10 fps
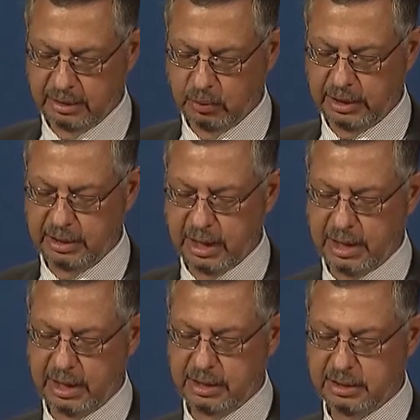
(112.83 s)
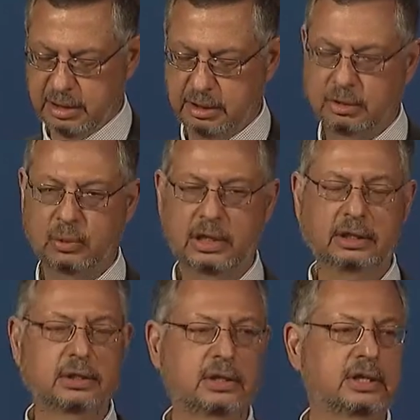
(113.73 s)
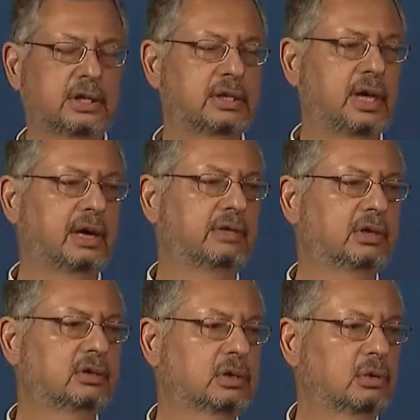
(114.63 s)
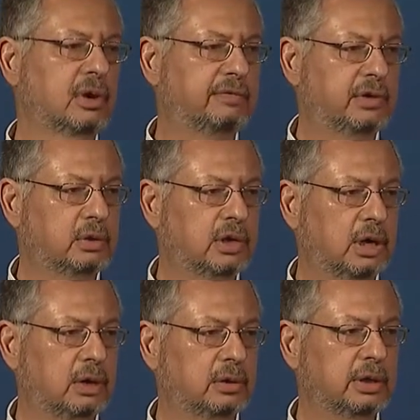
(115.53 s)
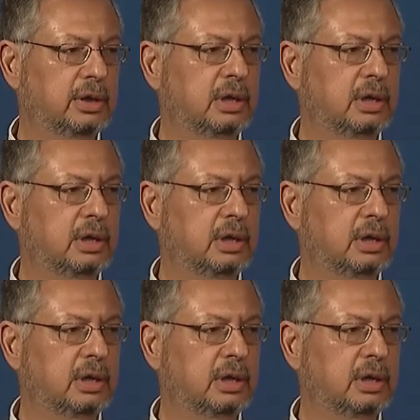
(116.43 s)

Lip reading: when he dies under 2036A of the Internal Revenue Code,